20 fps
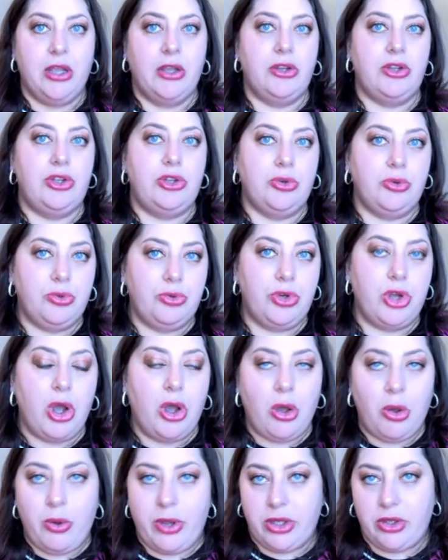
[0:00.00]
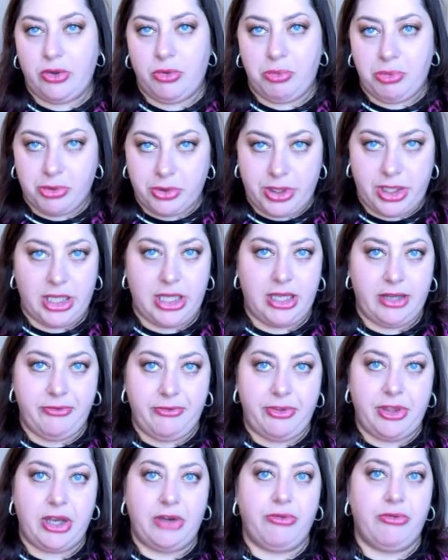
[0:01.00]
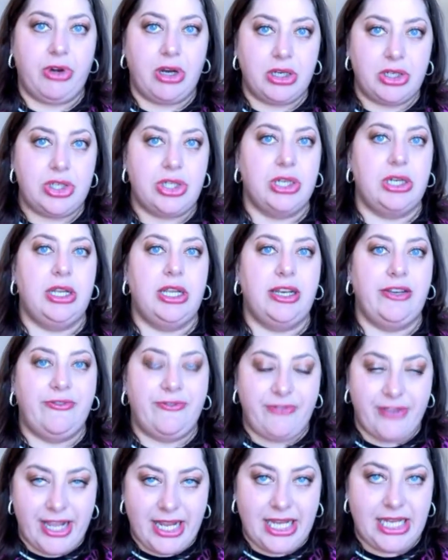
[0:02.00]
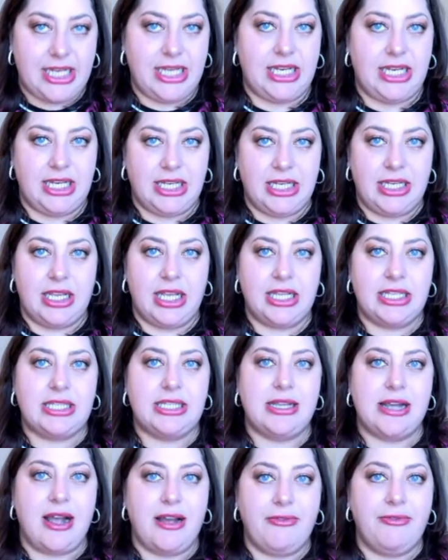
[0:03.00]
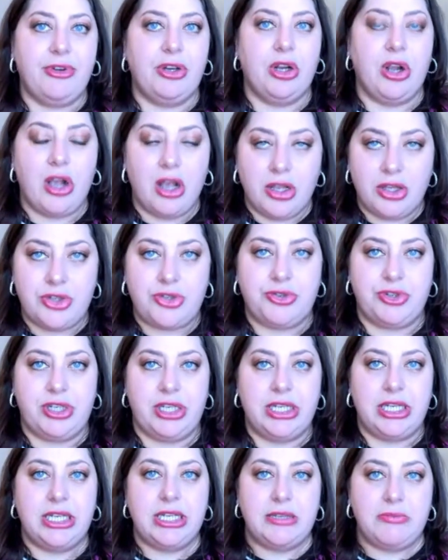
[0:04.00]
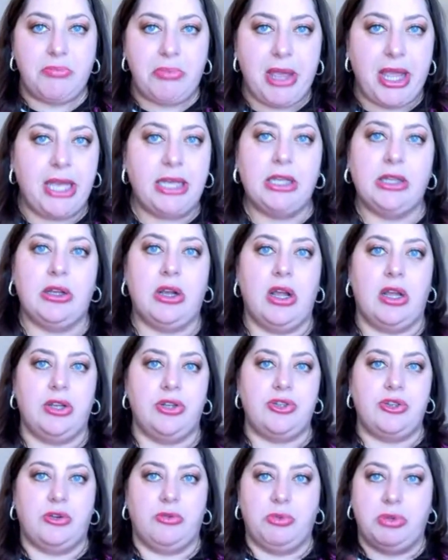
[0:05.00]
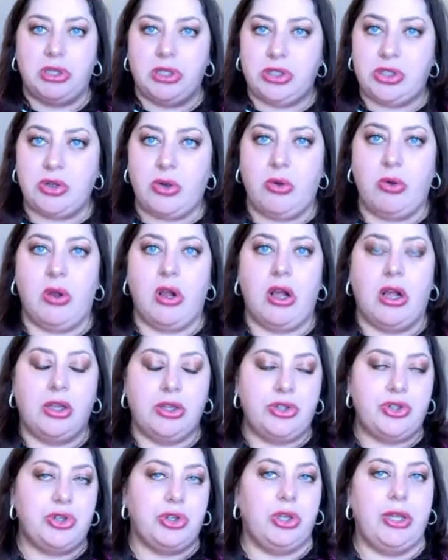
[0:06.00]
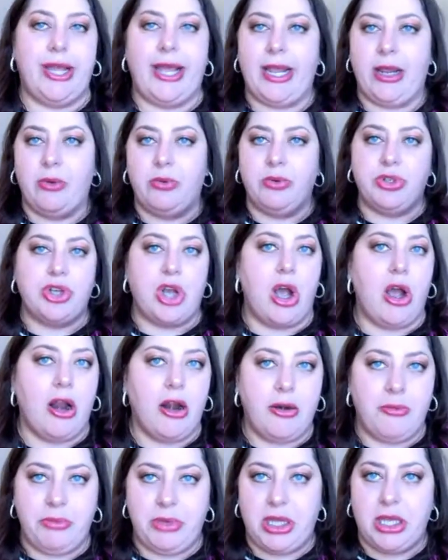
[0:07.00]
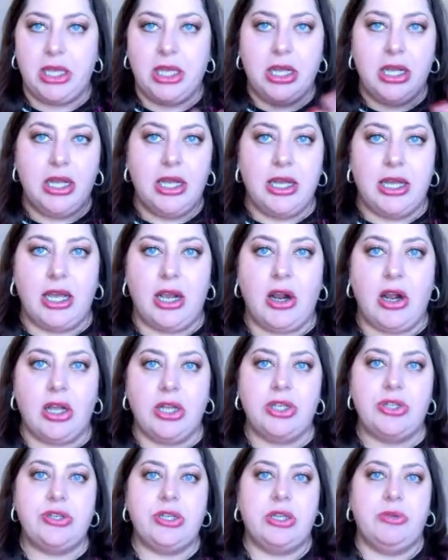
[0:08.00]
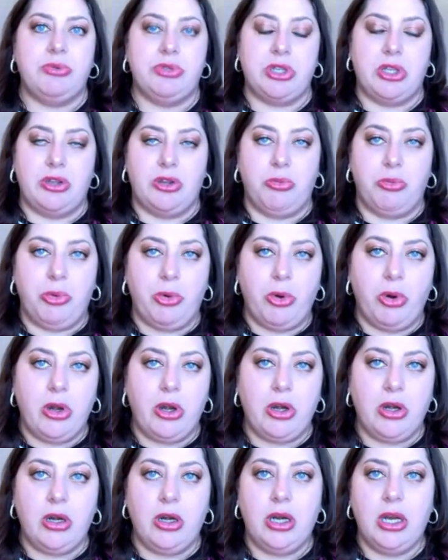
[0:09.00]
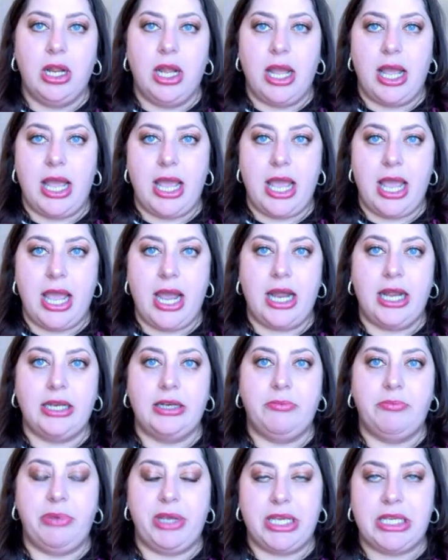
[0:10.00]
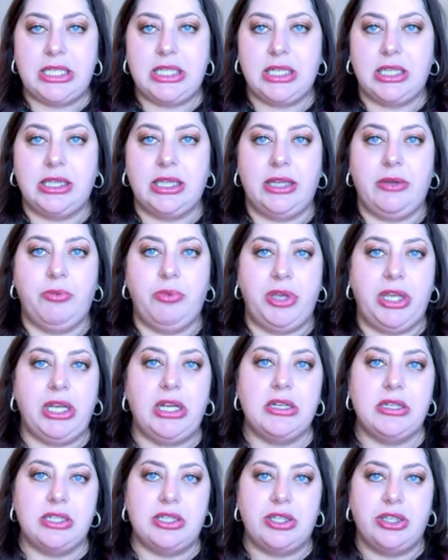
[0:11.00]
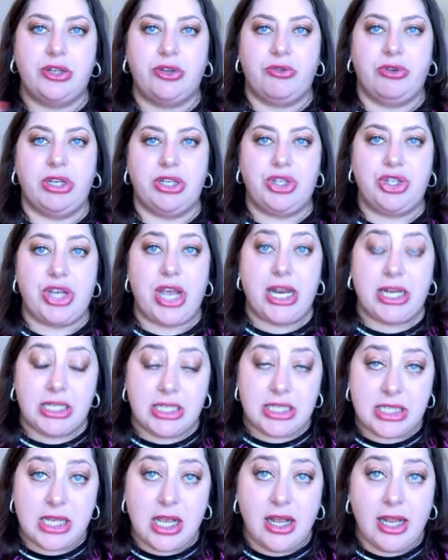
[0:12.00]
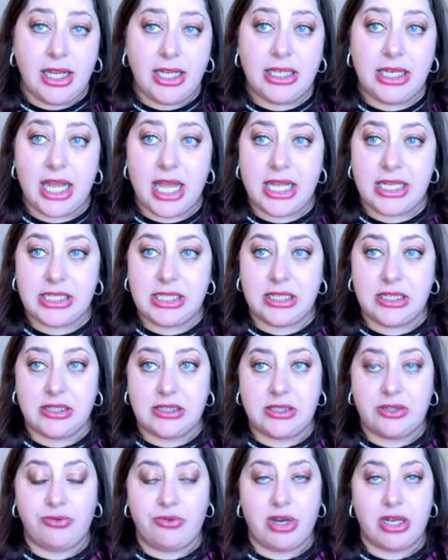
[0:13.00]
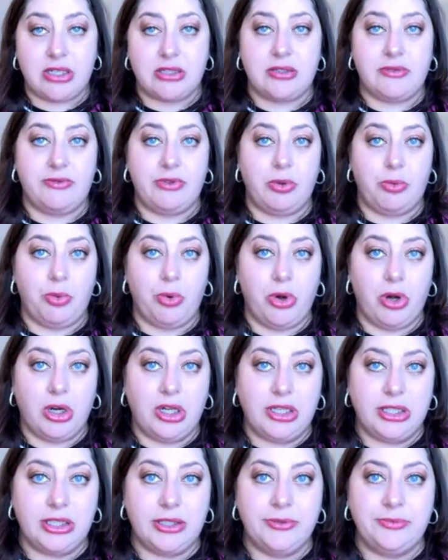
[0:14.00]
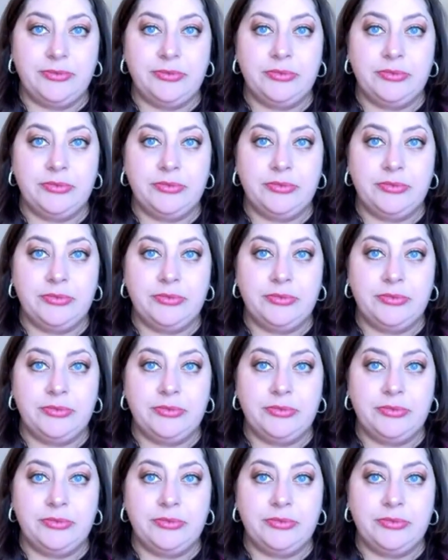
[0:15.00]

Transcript: you know and you believe that Russia invaded a sovereign country, an independent country with its own culture, language, army, a country that was on the border. And basically, we consider it genocide, as does the rest of the world.